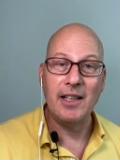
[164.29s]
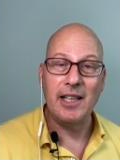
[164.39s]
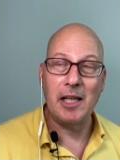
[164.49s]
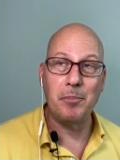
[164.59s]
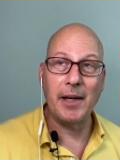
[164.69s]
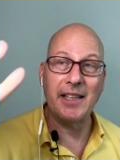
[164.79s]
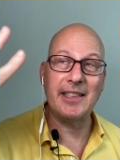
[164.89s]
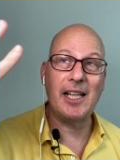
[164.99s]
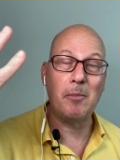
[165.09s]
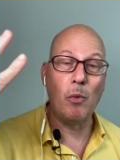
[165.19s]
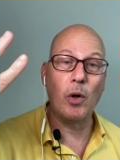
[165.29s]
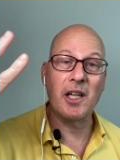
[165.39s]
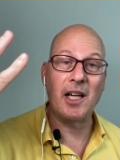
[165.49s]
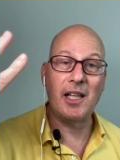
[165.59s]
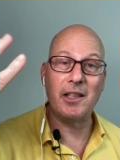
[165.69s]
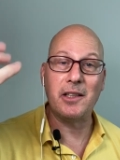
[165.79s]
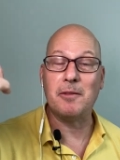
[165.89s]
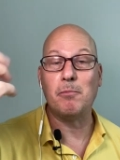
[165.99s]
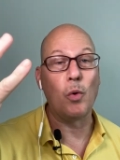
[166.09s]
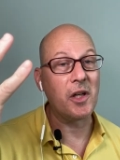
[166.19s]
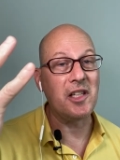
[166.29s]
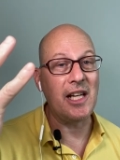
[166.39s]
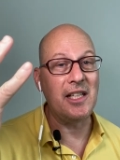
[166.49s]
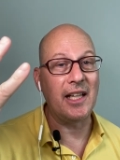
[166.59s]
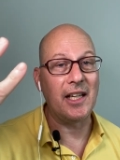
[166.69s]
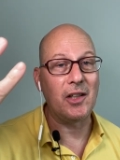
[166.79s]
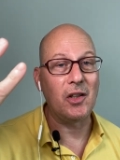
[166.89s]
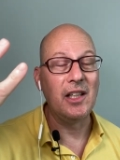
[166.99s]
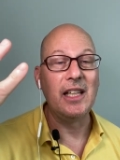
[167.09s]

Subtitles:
It brings out more color, more detail.